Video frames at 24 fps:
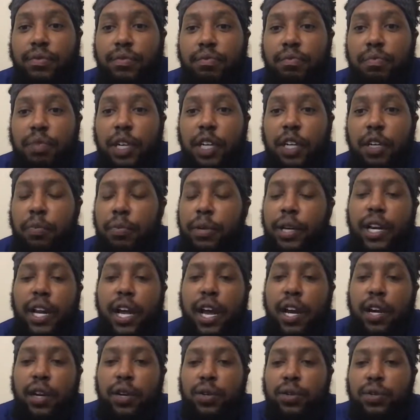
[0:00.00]
Peterman,
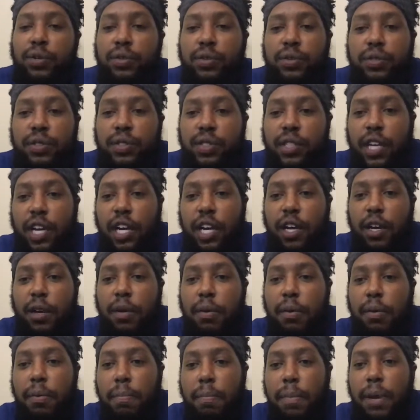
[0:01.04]
not cool.
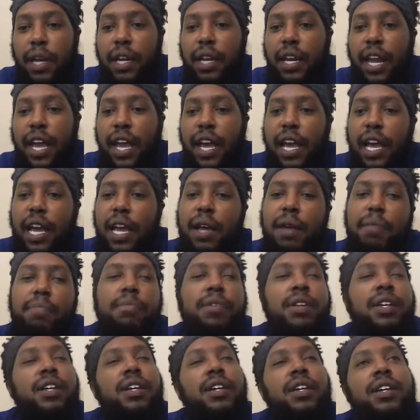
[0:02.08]
McNabb,
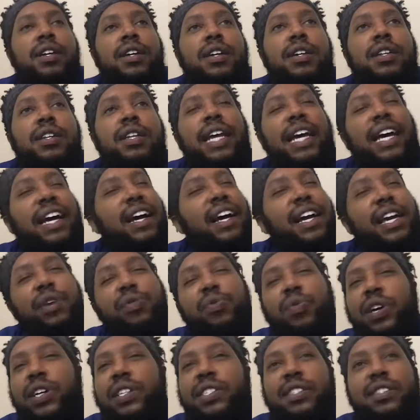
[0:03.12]
nah, he
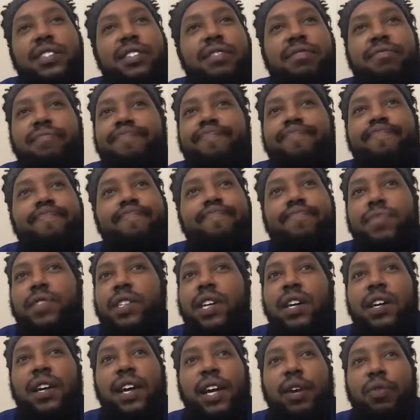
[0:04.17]
wasn't.
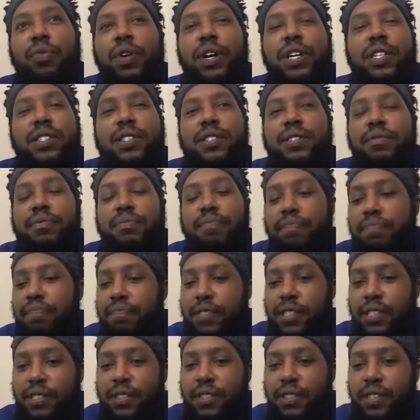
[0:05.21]

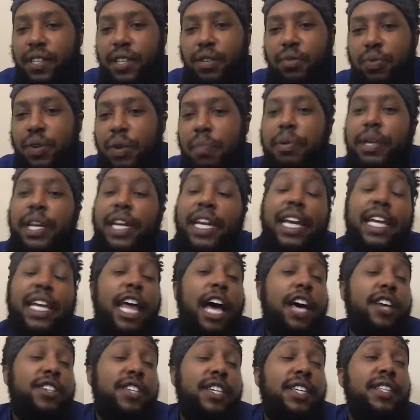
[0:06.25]
But again,
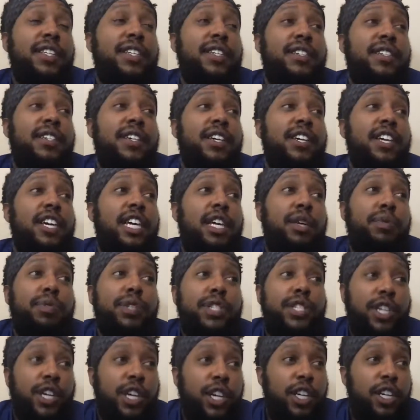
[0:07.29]
I'll say this: he was
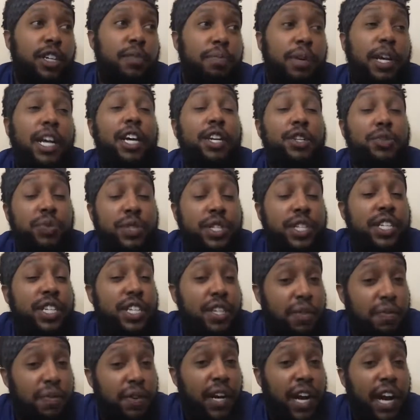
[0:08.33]
good because it was a
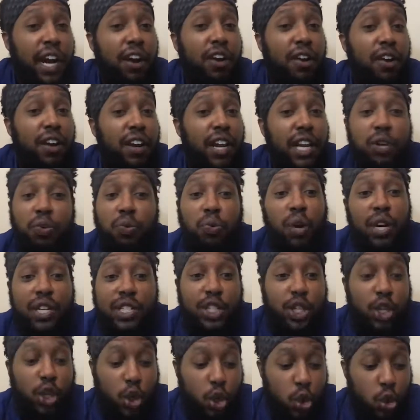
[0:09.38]
different era. He
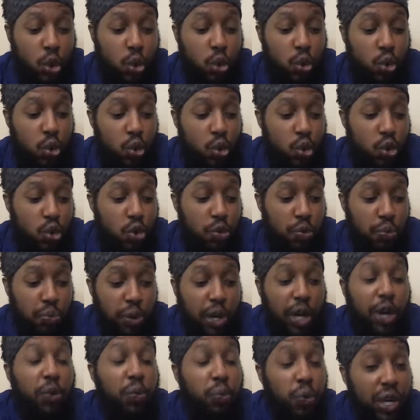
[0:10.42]
wasn't cool,
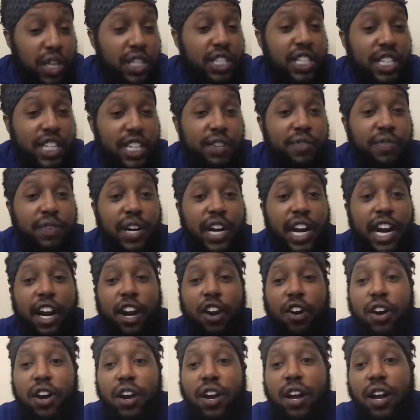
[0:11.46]
but it was a different
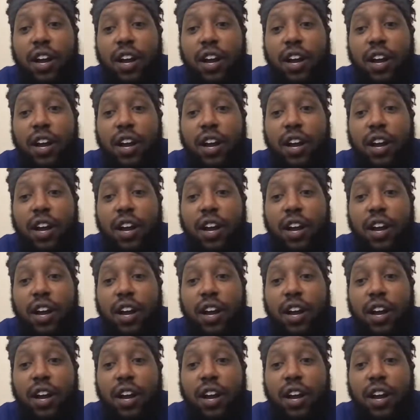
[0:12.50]
era.